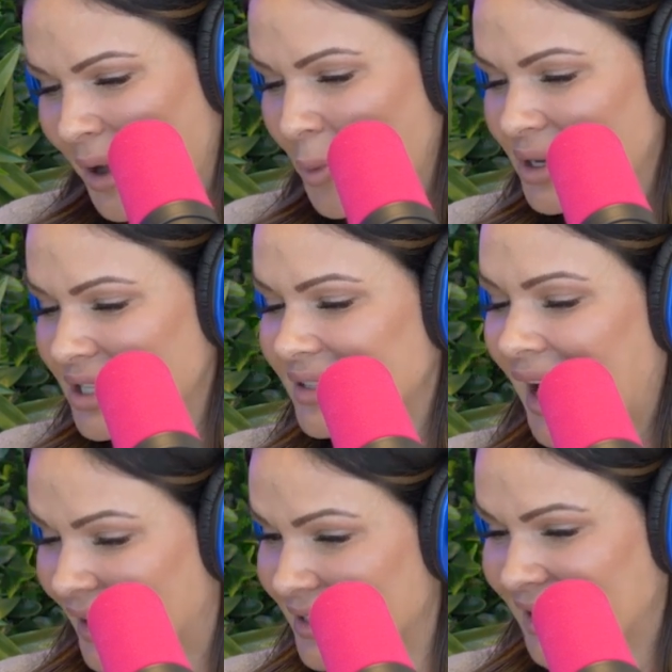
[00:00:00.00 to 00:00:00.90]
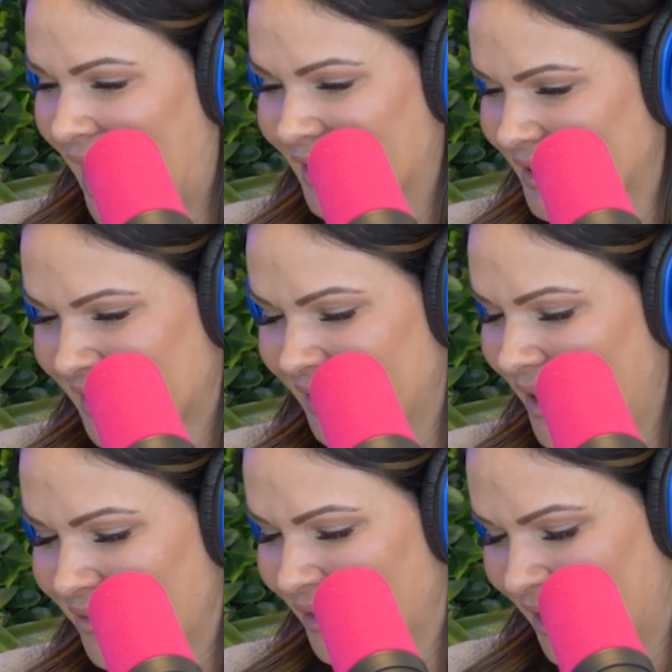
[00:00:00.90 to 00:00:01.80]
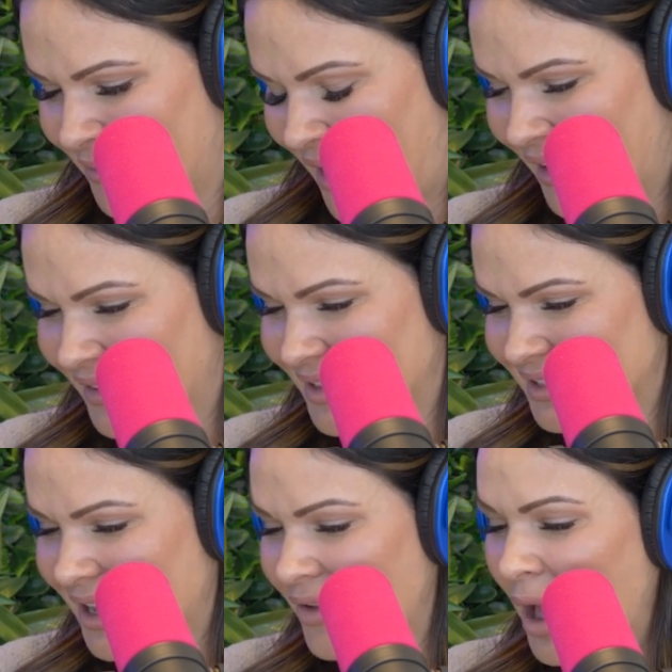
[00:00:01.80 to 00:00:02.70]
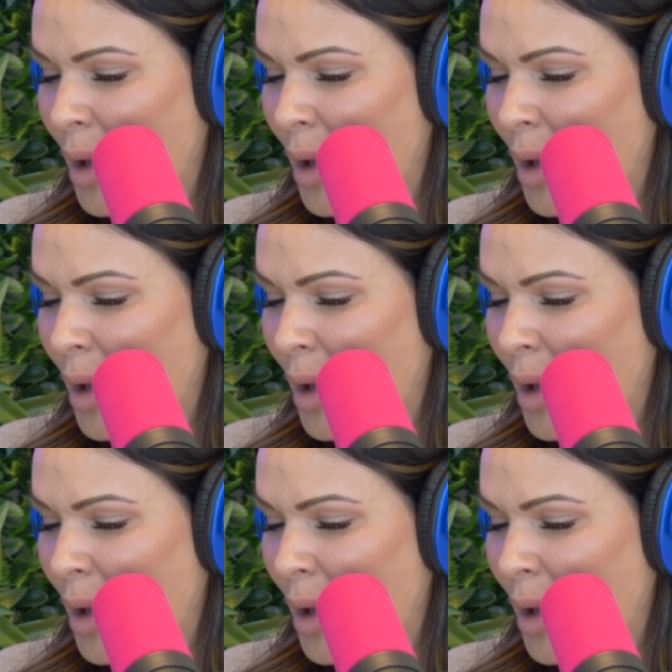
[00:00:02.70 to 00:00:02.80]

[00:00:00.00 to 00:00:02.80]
which is kind of sad because I love looking back on this stuff.